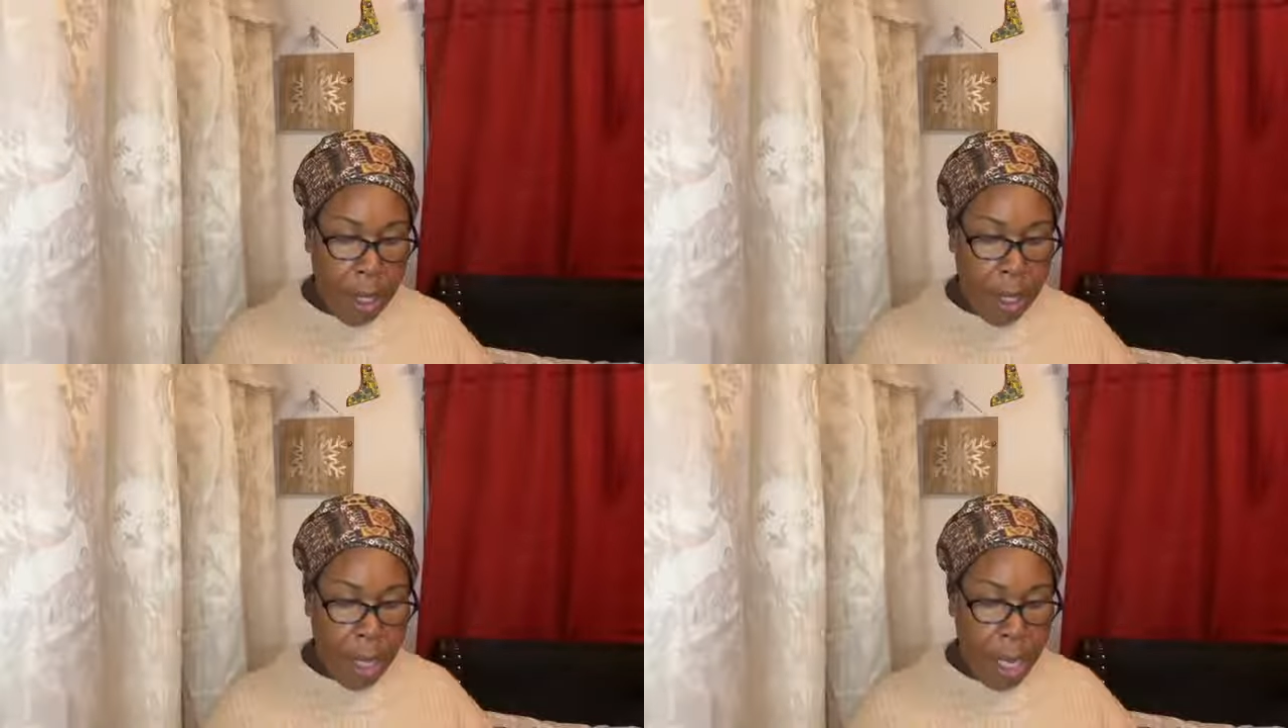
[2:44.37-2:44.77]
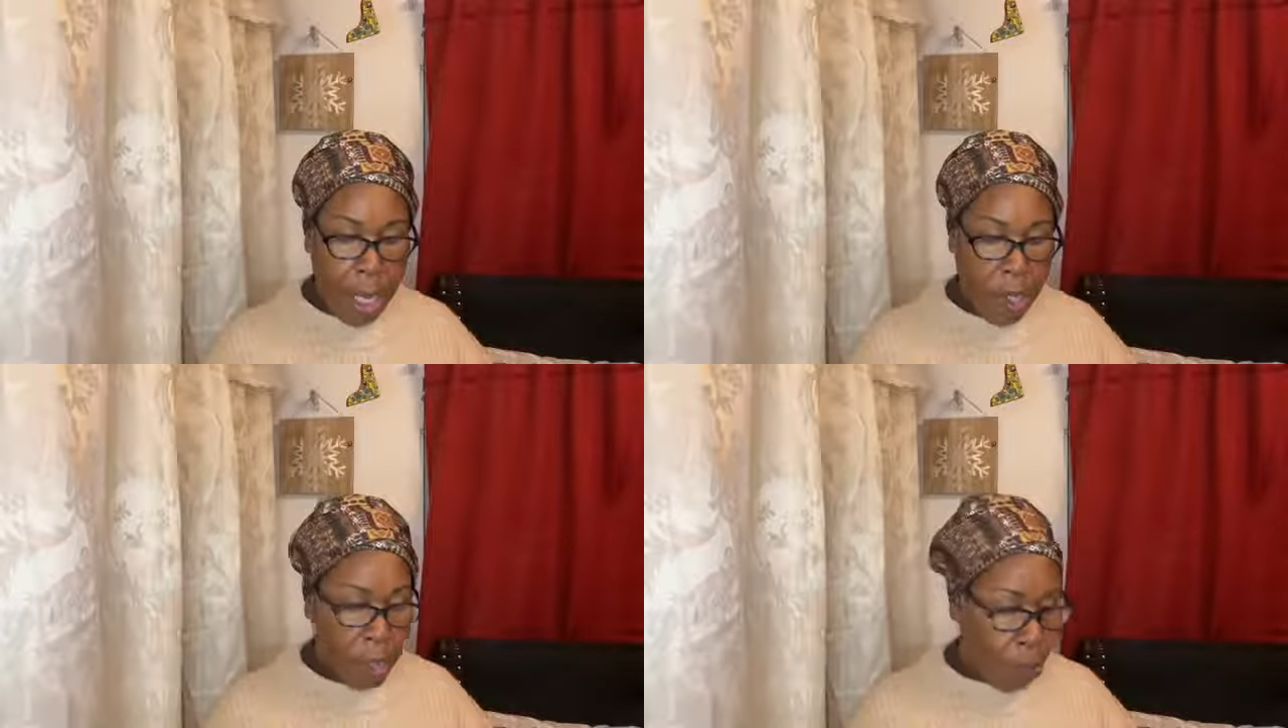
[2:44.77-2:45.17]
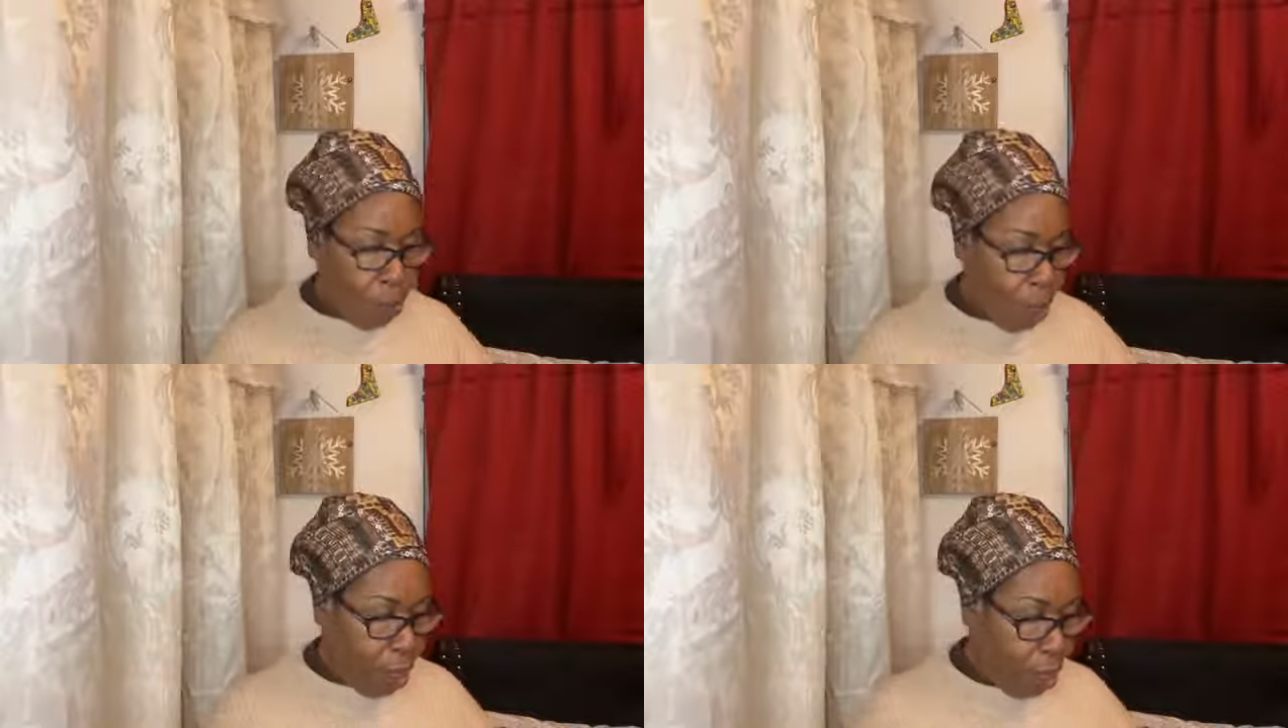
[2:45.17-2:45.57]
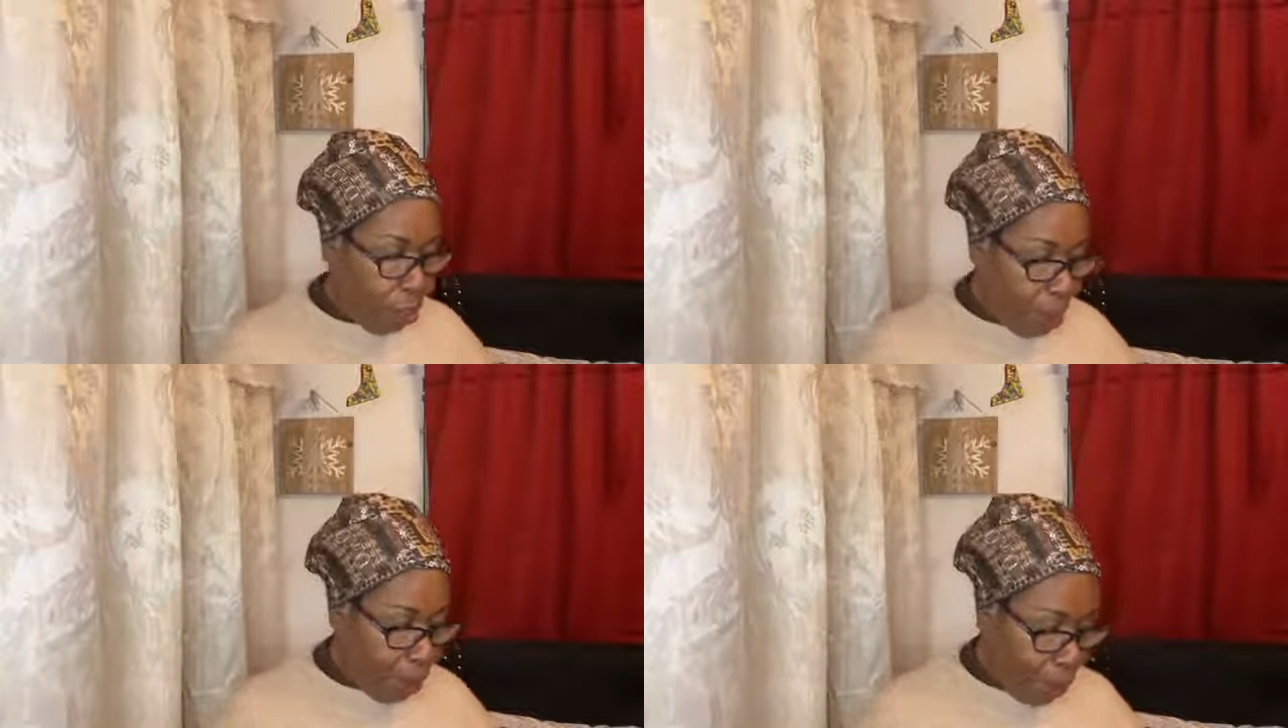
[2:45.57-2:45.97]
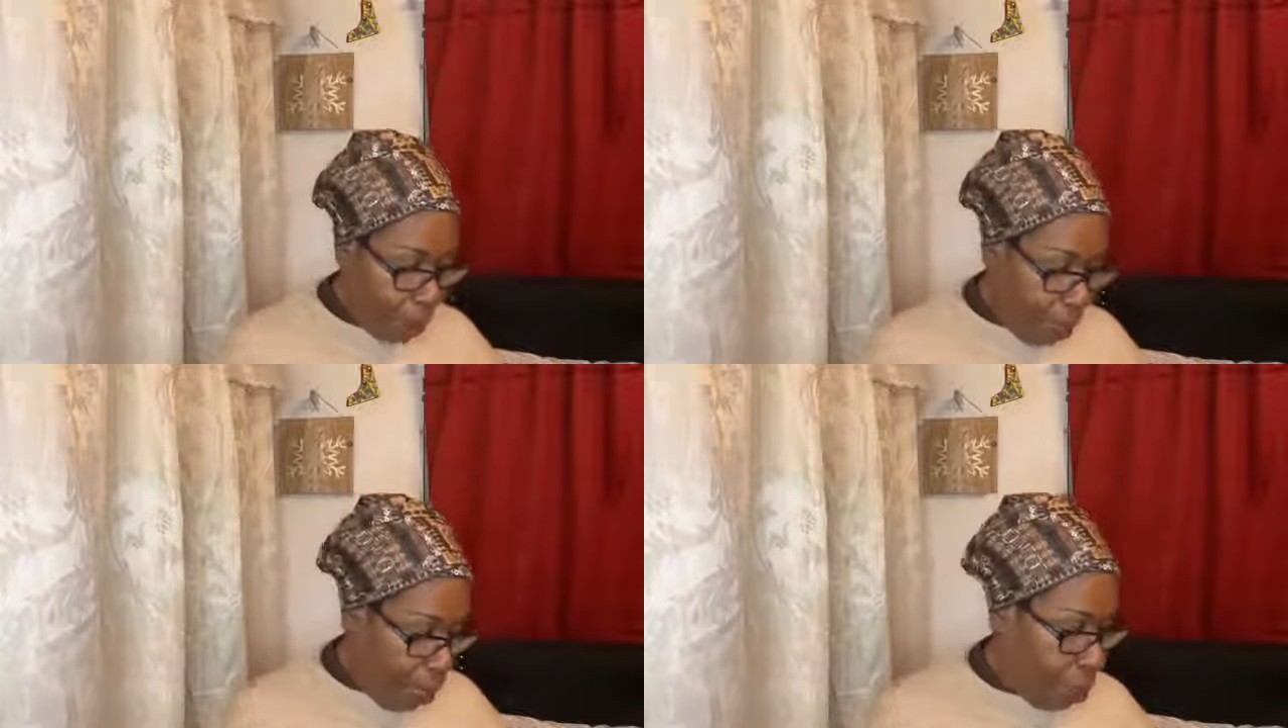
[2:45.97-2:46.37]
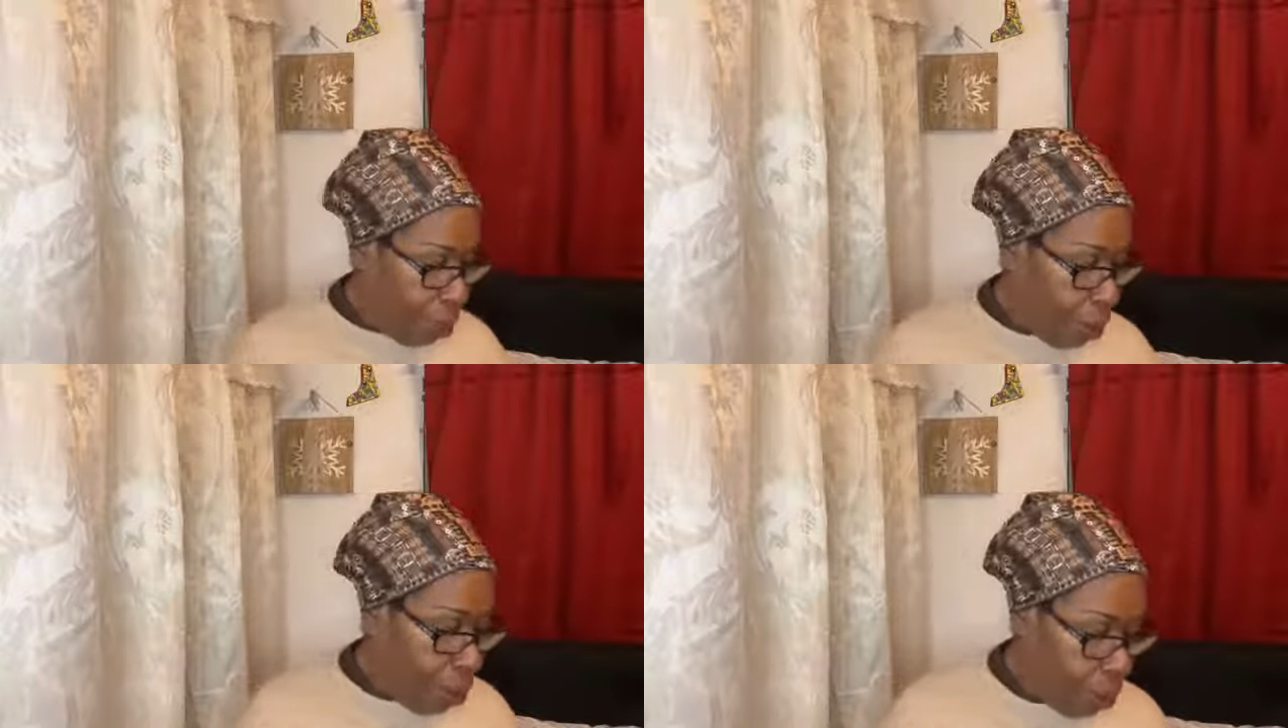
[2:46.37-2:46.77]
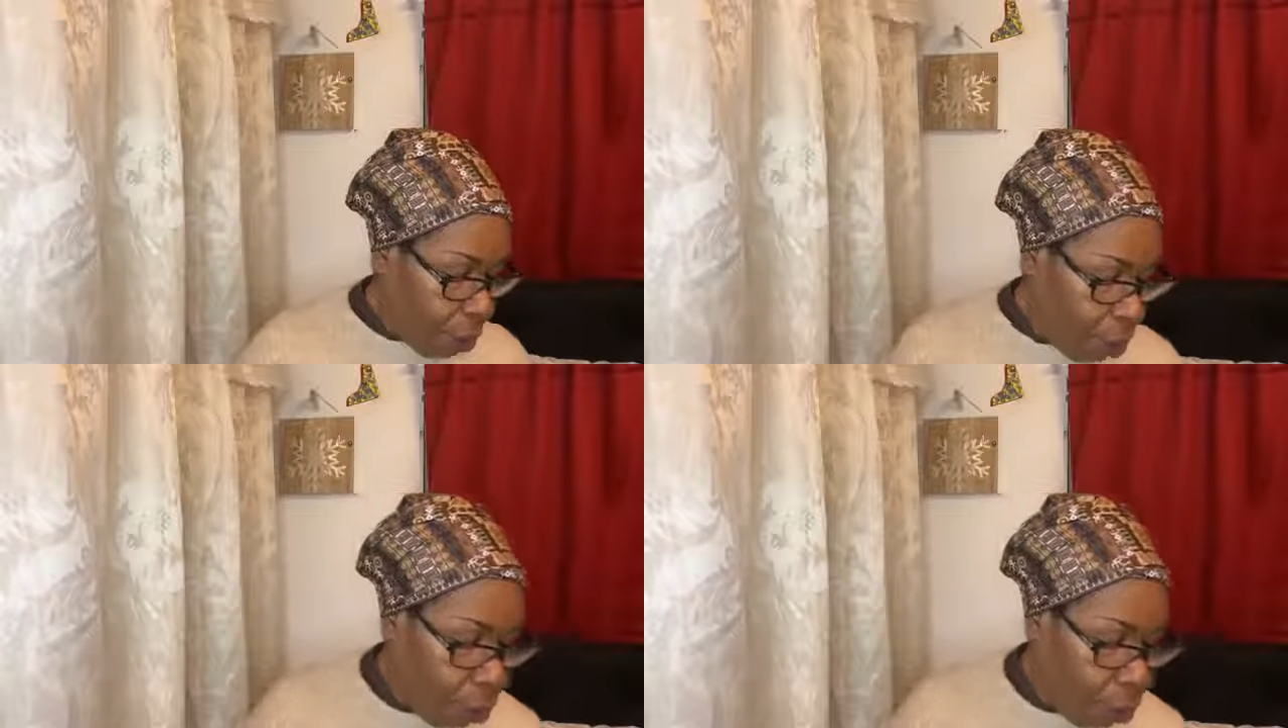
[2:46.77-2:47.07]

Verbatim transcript: the angels in the Middle Ages,